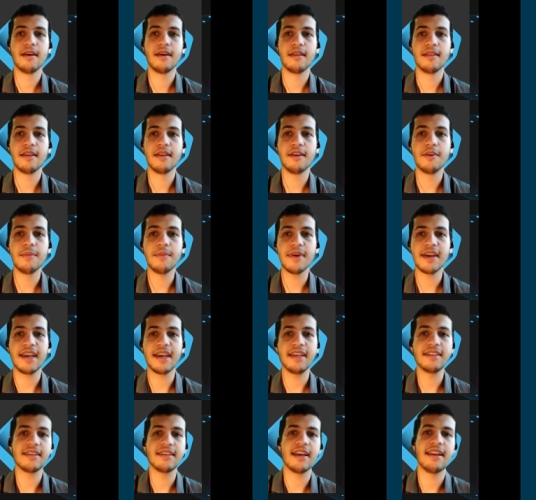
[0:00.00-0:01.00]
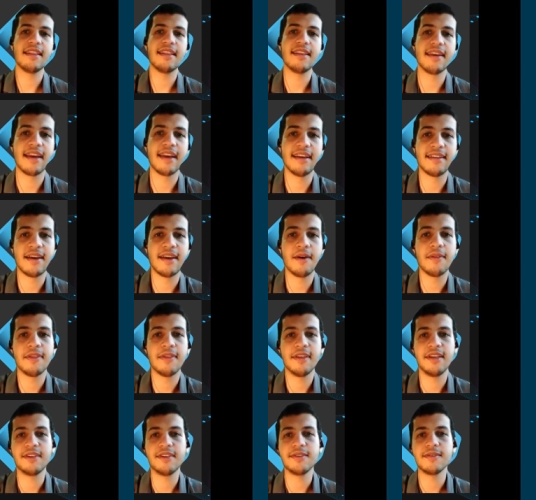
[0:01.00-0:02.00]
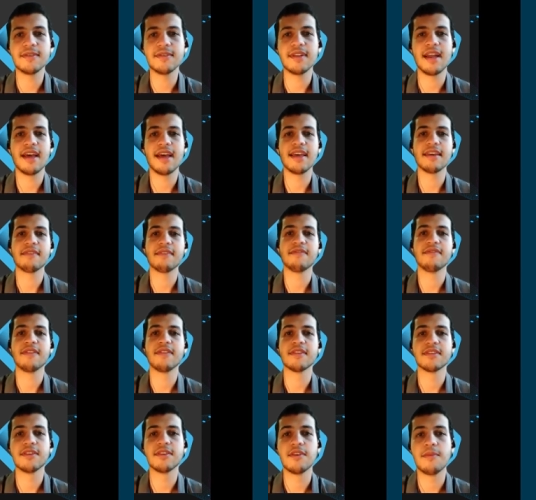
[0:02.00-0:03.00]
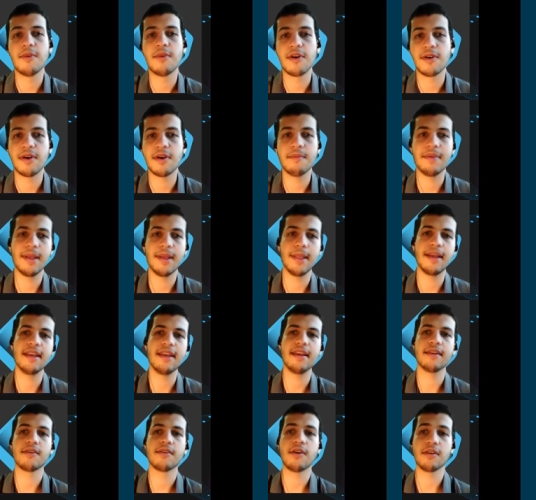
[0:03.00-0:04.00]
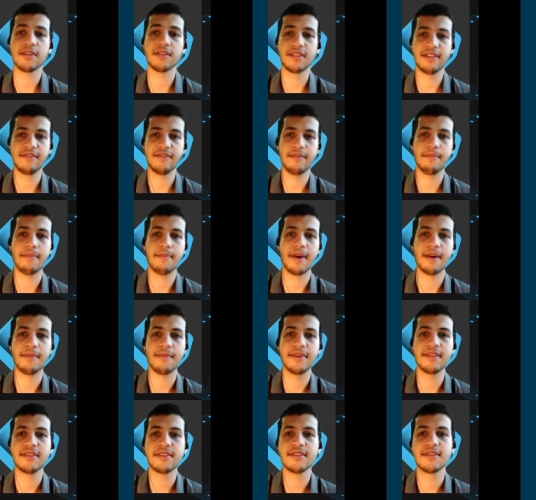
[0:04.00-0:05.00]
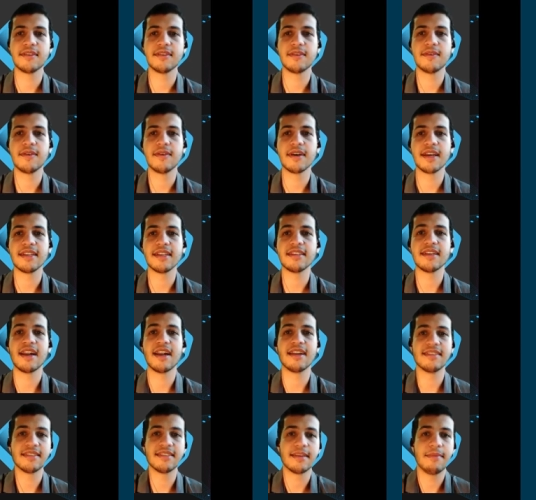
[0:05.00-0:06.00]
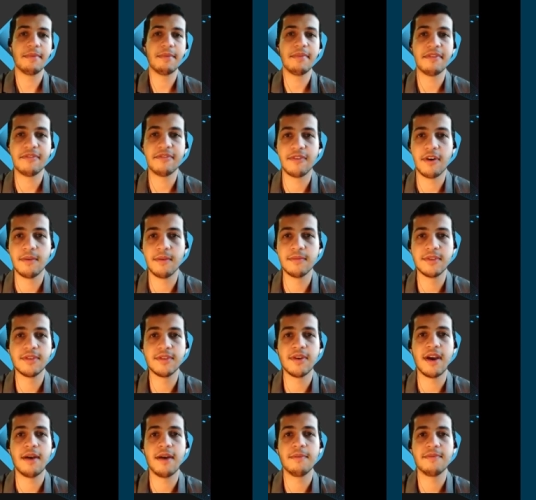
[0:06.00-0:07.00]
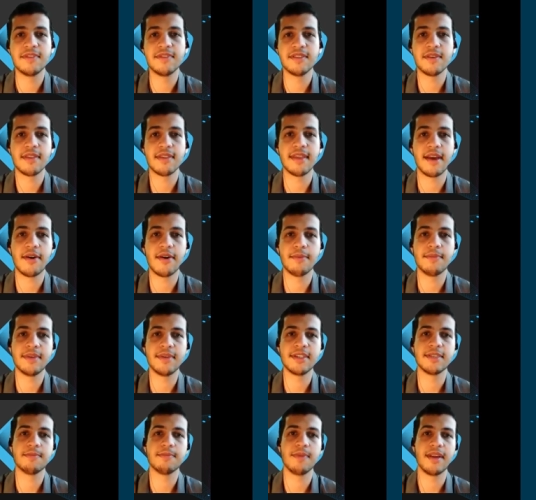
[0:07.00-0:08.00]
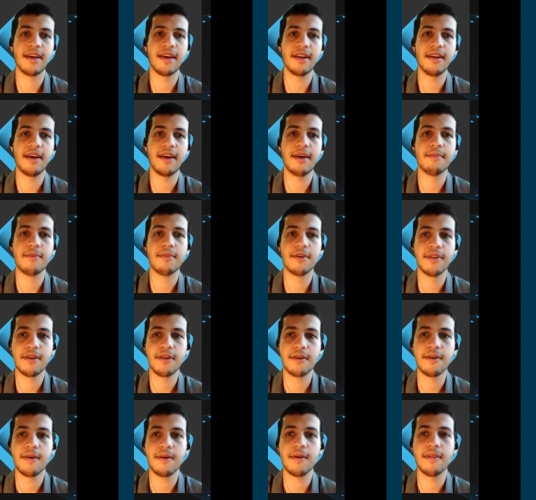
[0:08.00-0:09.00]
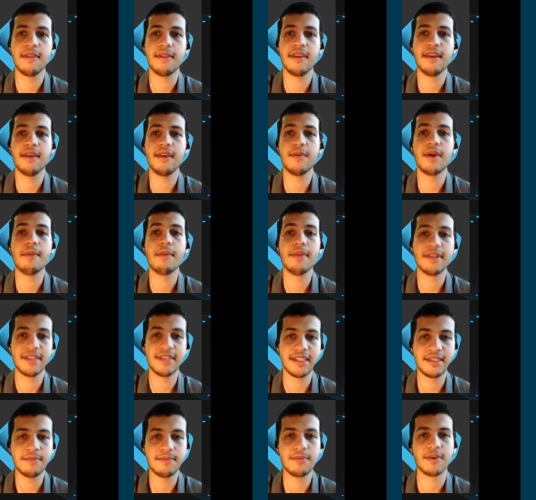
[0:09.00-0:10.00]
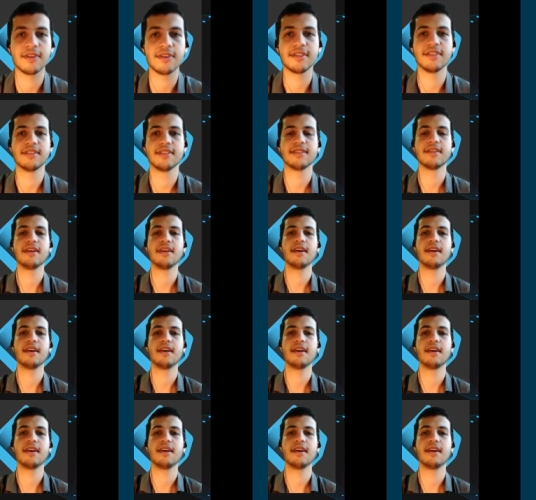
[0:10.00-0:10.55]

The human gait can indicate health issues like functional motor ability and cognitive impairment, so a gait analysis can be performed to help physiotherapists plan and monitor the rehabilitation process.